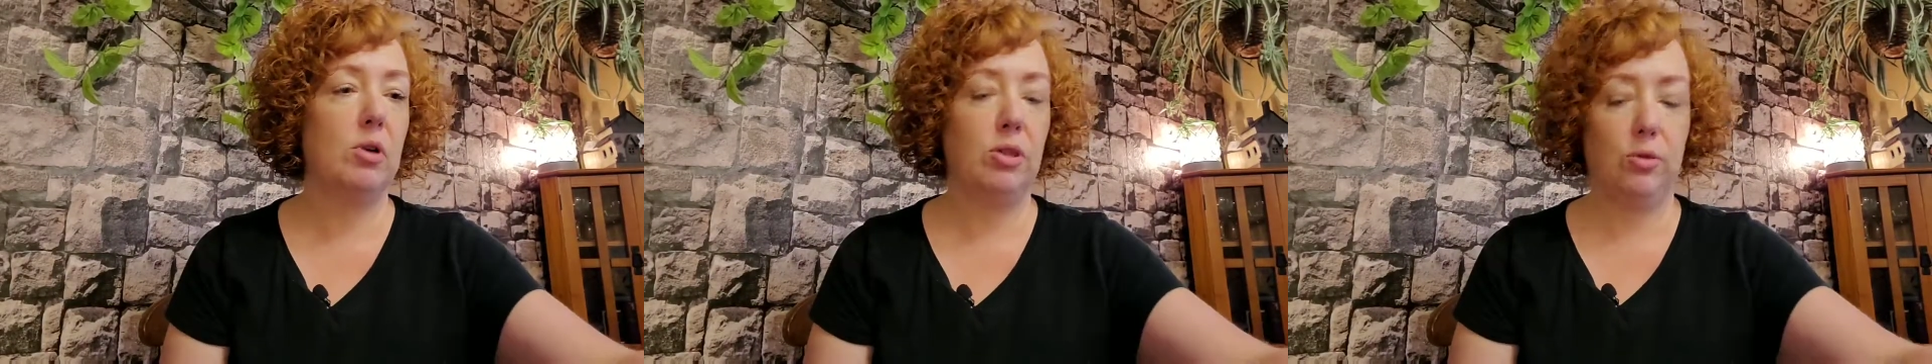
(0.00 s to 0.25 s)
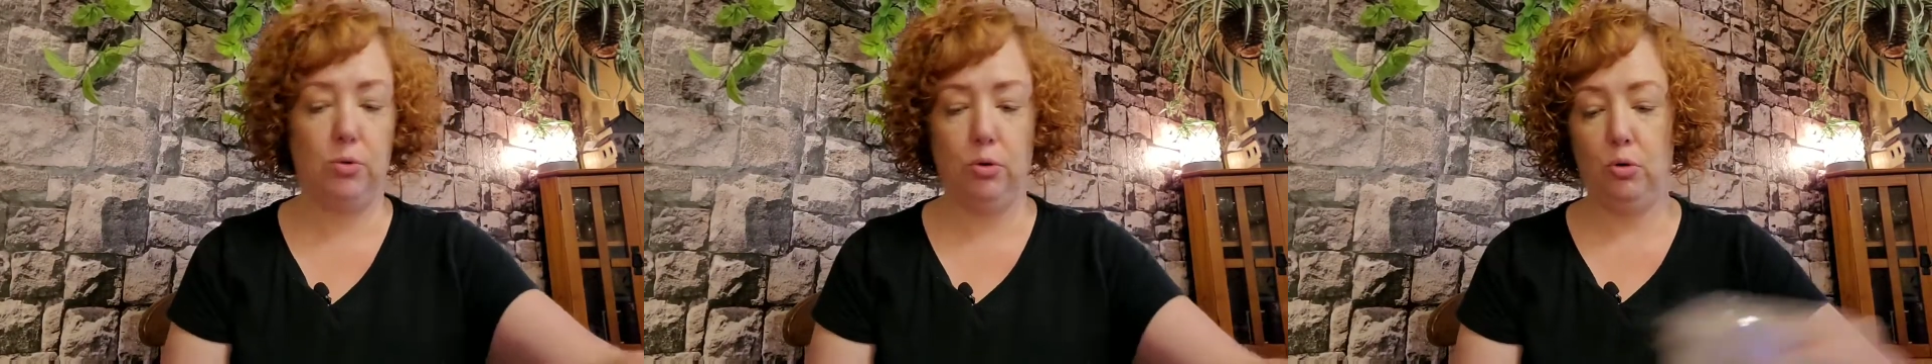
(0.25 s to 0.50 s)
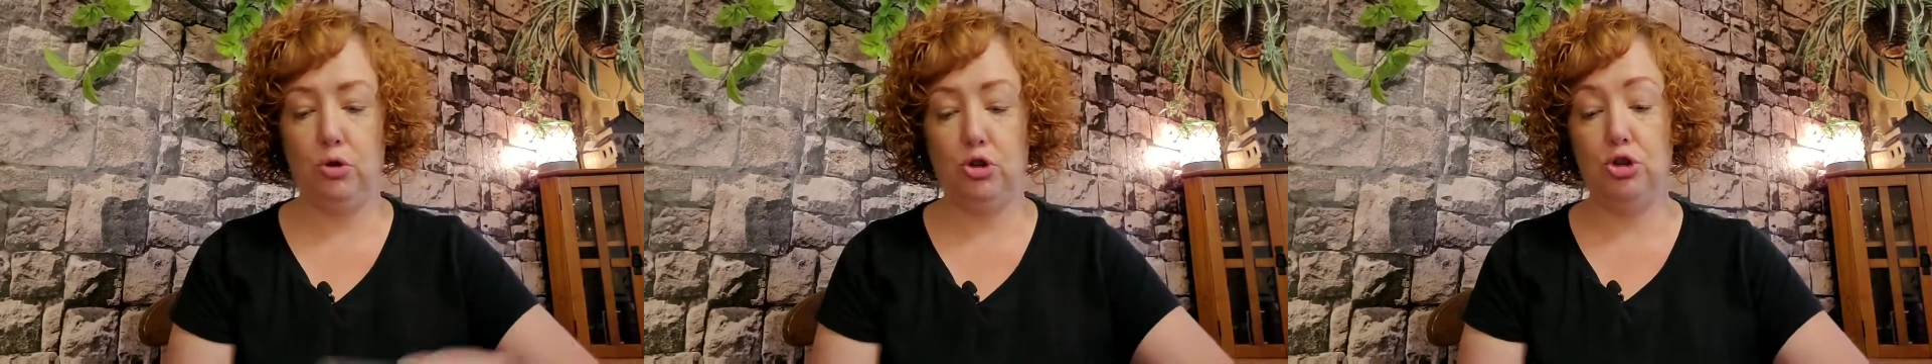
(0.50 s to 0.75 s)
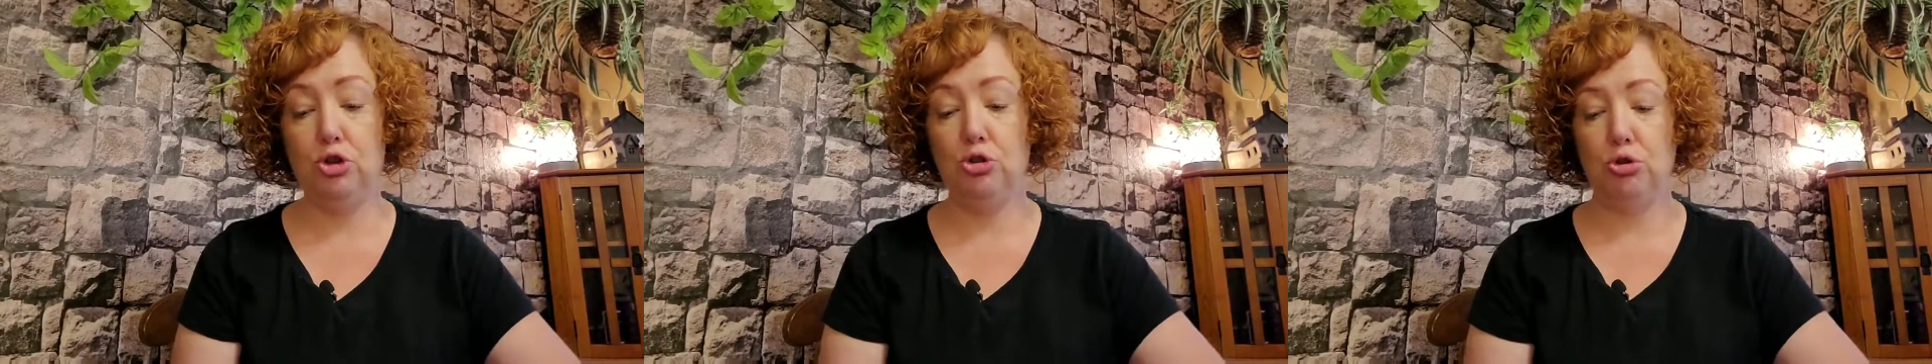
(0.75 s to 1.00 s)
we went through
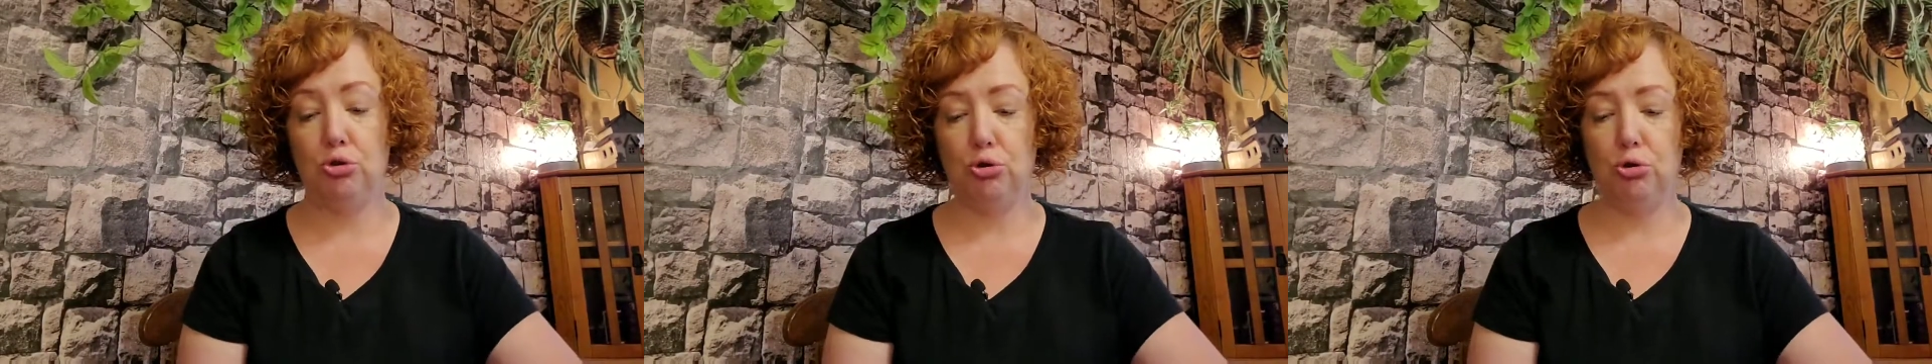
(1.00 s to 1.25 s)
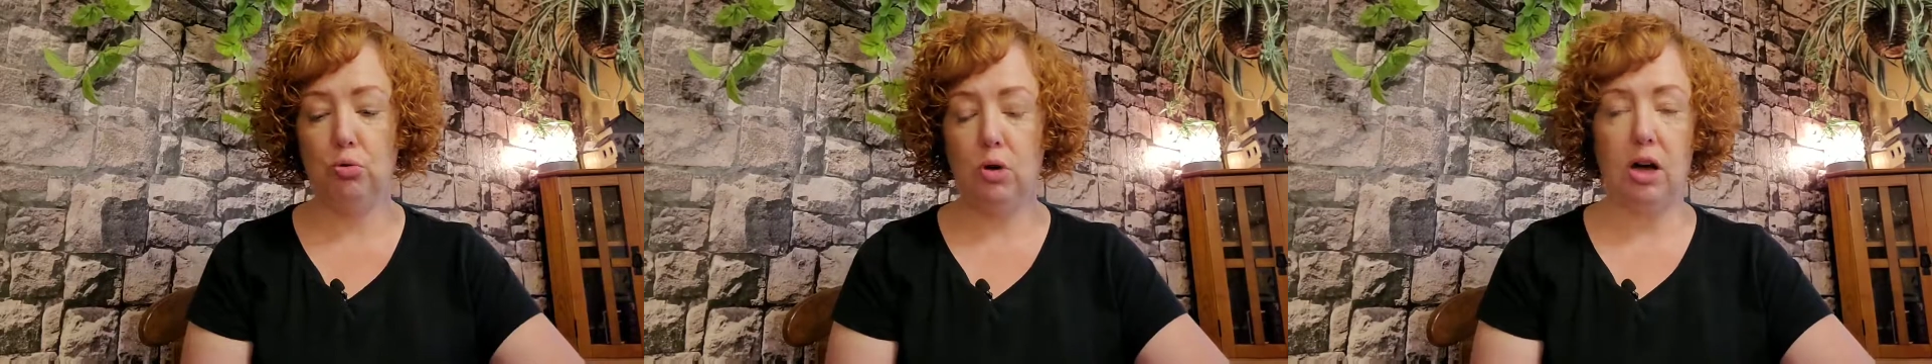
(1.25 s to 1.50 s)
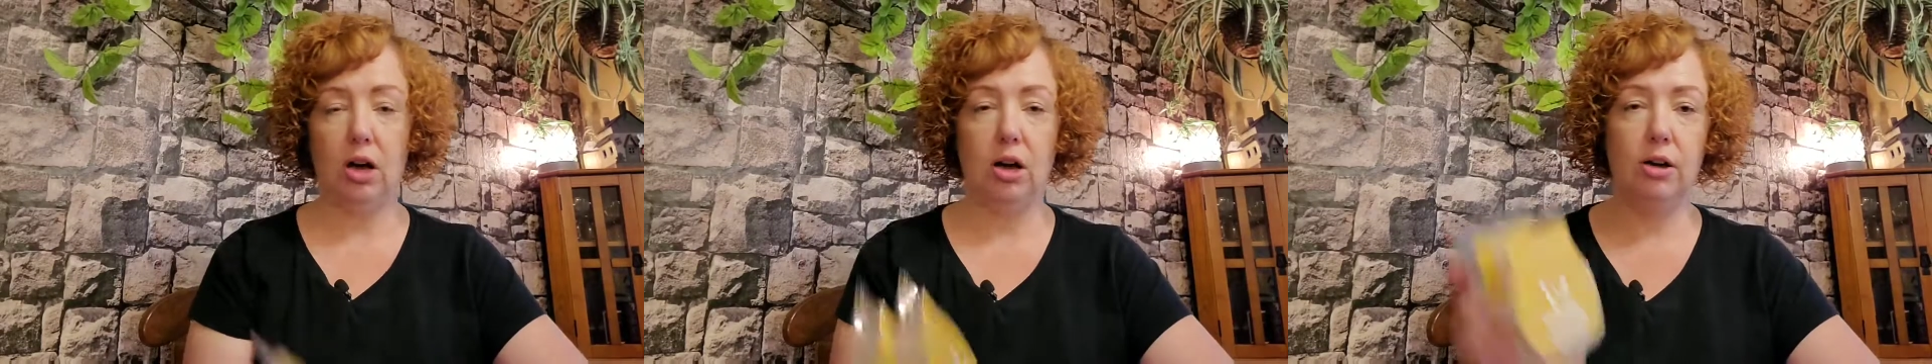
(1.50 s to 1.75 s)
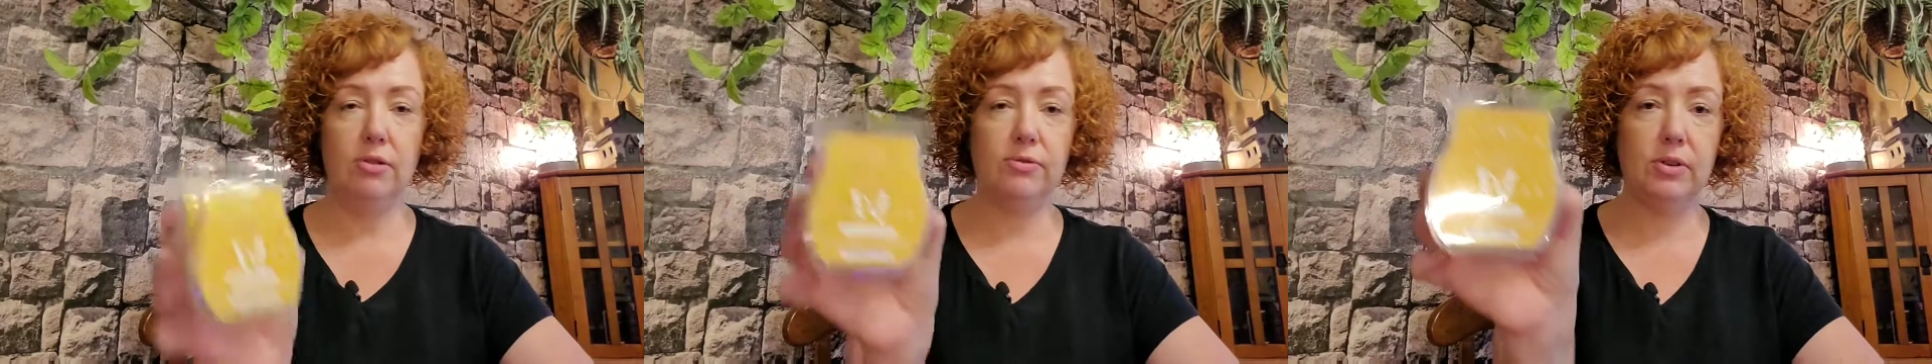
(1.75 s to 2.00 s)
2
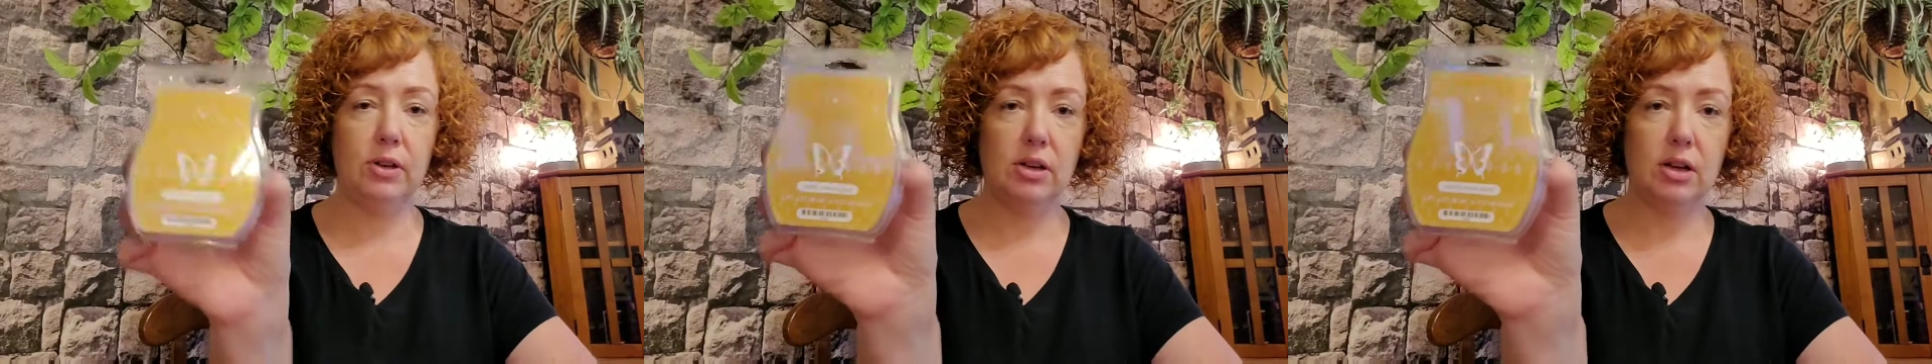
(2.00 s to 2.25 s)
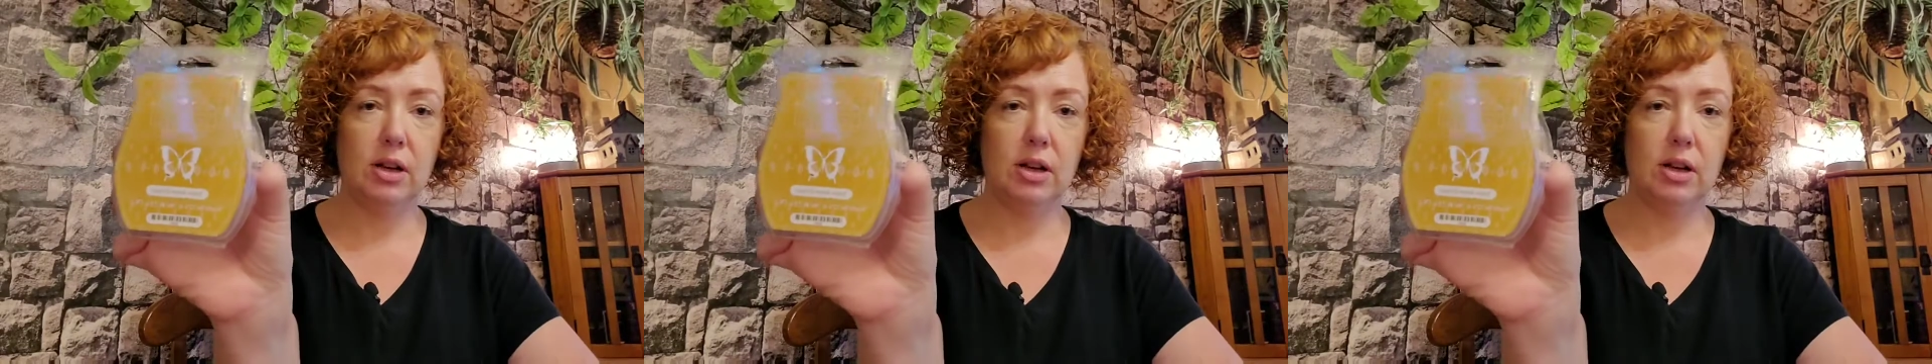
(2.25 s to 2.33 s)
of